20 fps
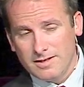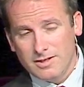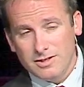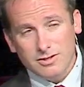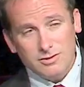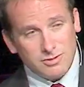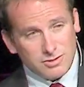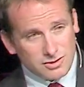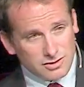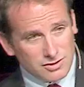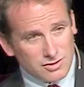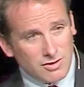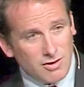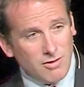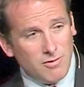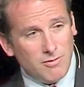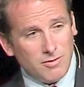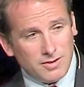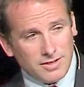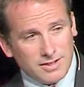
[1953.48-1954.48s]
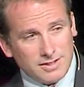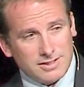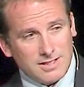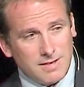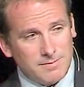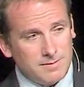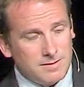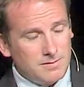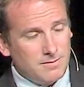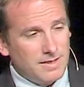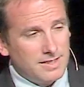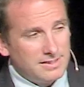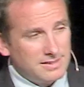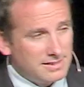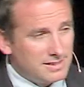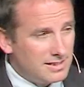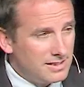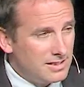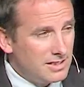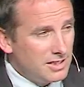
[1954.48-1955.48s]
You should know where you're tempted by
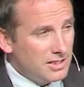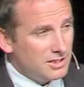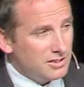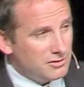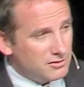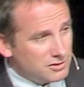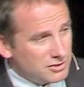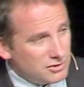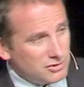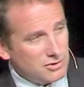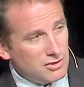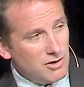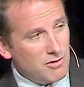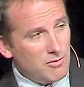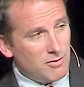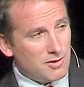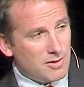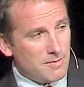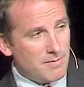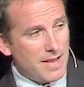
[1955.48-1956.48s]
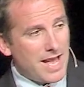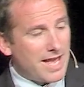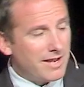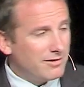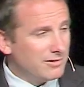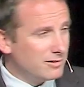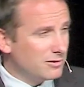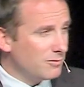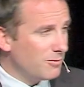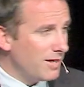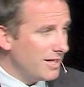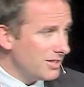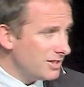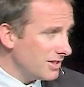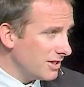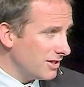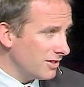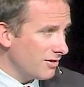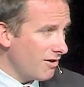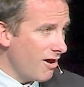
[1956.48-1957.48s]
sin. You should know where the battle is
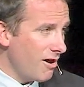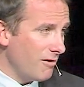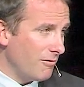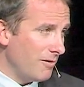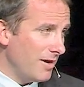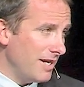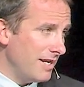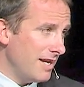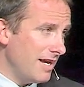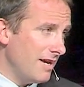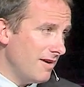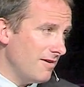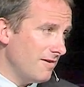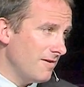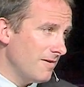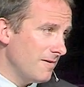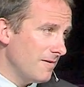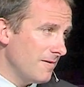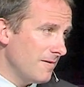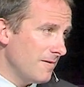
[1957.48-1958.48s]
waging in your heart right now.